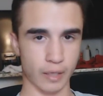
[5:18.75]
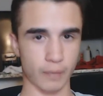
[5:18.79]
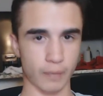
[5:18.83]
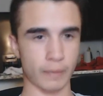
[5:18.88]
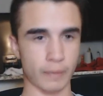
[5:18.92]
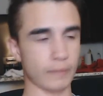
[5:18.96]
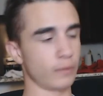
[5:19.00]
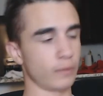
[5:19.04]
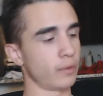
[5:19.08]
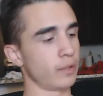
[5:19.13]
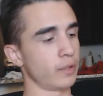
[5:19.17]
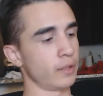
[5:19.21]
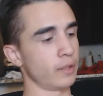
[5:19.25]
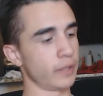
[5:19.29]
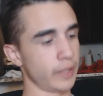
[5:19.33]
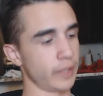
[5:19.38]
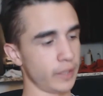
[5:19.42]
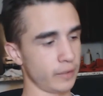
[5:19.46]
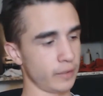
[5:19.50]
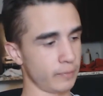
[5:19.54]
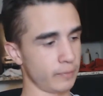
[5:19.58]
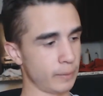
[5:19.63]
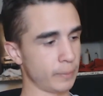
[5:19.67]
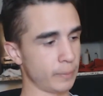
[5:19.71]
people want to
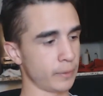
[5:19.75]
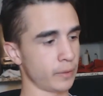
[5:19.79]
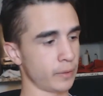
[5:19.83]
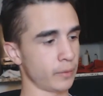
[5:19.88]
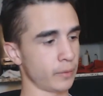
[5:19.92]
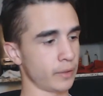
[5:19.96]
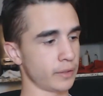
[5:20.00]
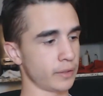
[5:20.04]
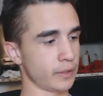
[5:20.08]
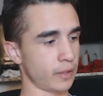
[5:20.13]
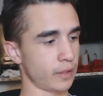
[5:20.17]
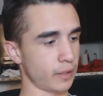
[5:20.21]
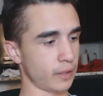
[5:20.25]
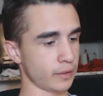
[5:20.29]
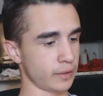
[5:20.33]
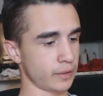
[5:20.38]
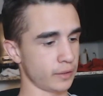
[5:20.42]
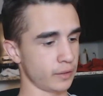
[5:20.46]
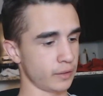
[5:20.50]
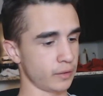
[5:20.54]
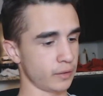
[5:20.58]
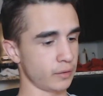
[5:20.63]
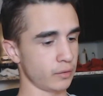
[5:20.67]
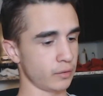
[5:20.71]
leave, people don't want to talk to
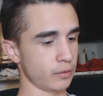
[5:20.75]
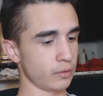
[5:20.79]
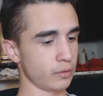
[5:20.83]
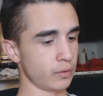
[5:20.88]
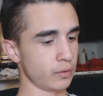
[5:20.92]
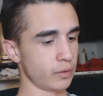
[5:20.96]
you,